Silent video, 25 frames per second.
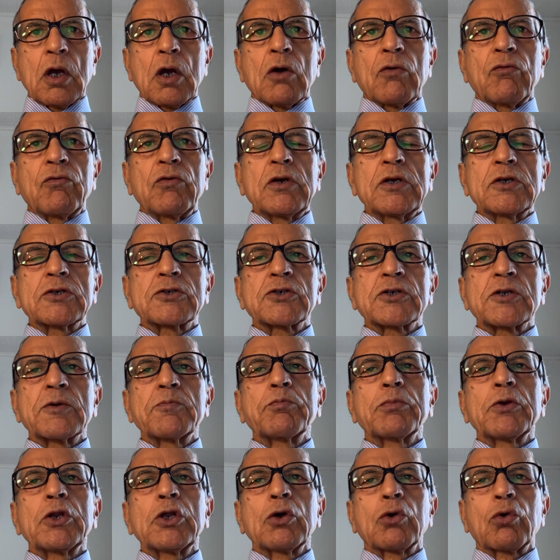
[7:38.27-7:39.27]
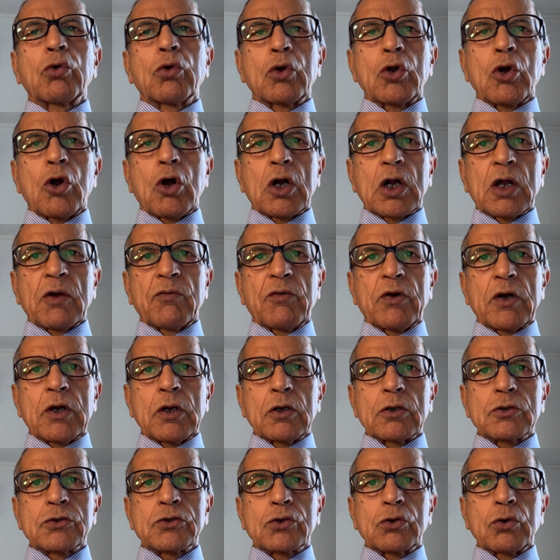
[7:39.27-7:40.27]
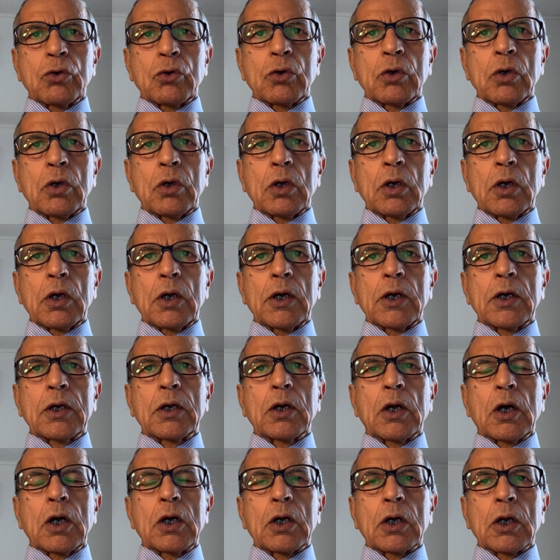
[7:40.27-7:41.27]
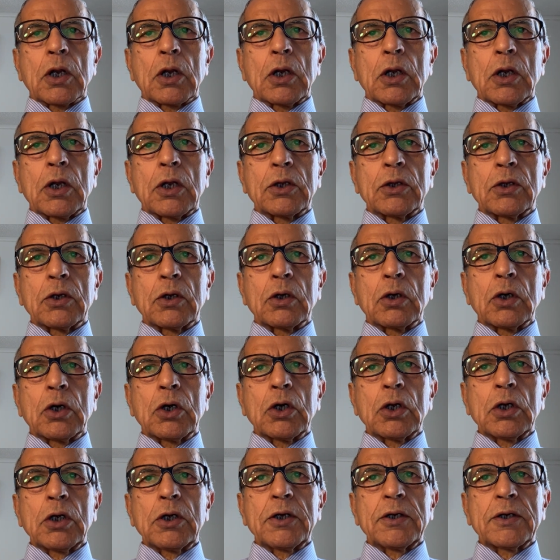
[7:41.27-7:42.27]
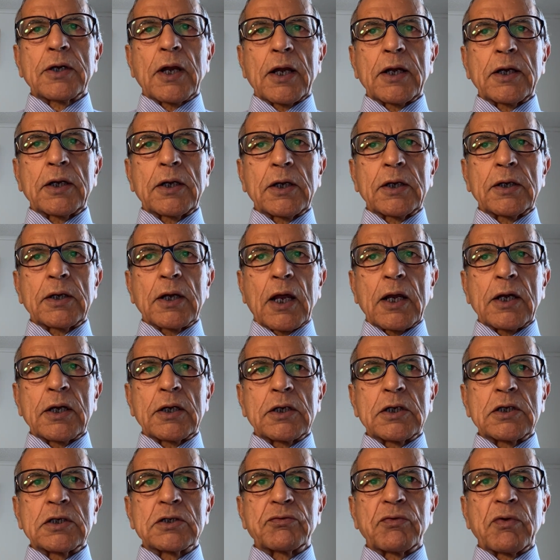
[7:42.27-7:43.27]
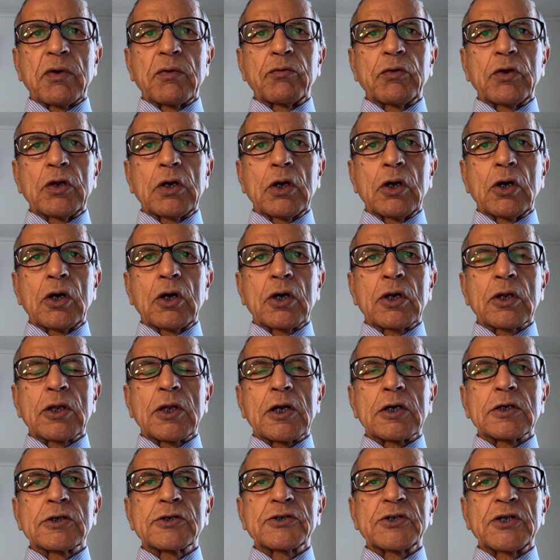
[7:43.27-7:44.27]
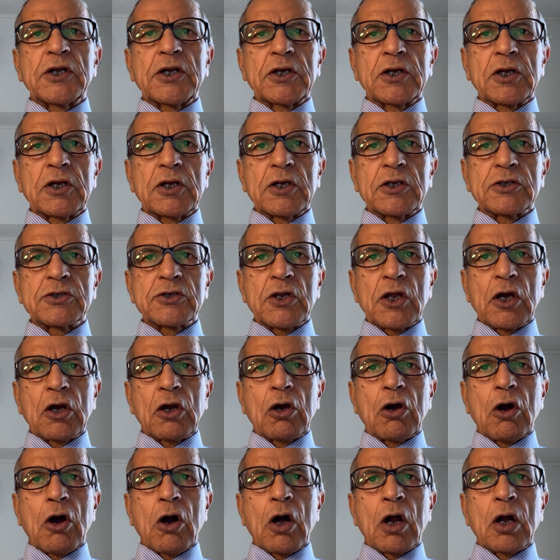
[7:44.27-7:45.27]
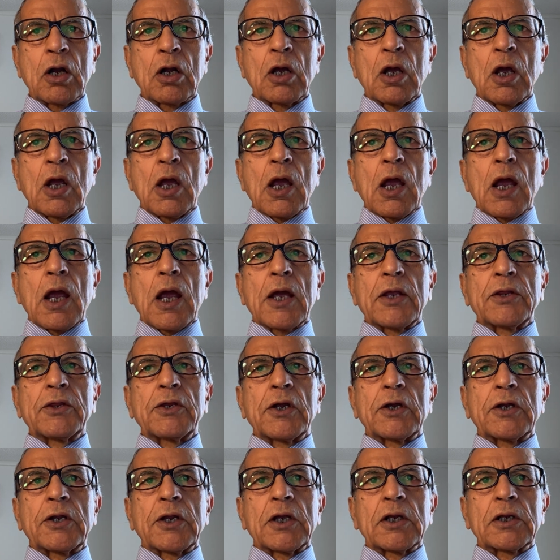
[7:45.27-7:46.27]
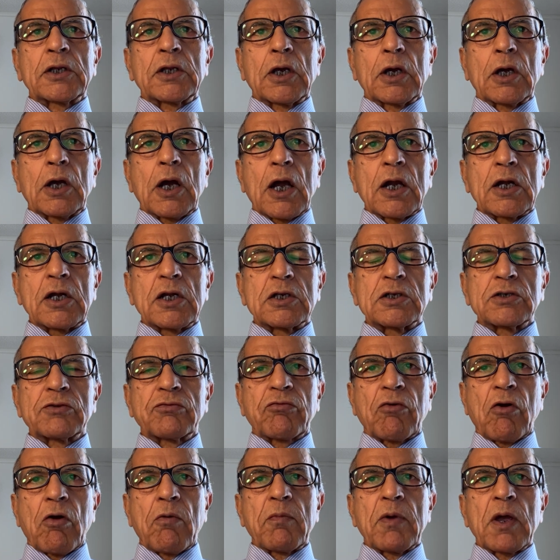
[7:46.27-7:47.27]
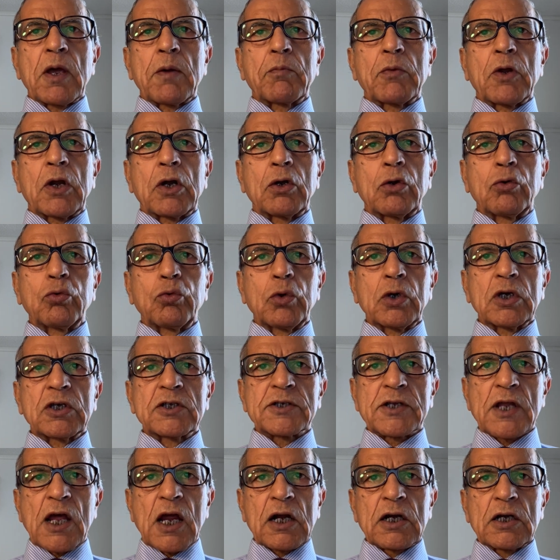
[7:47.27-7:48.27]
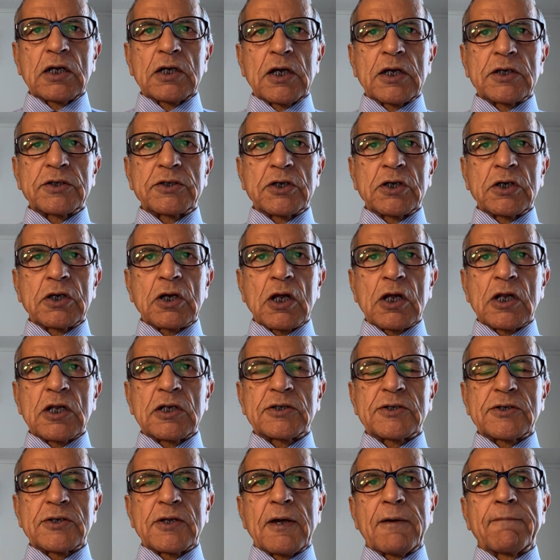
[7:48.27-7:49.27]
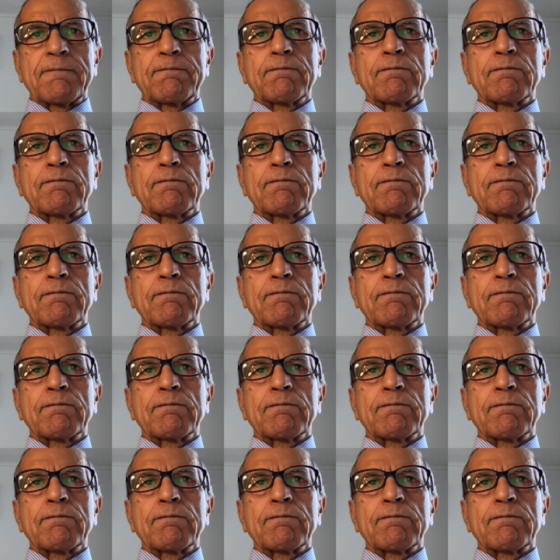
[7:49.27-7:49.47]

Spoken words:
We simply could not have understood it until in the early 1990s when we learned that Satan is their God and they take their guidance from him and do exactly as he tells them.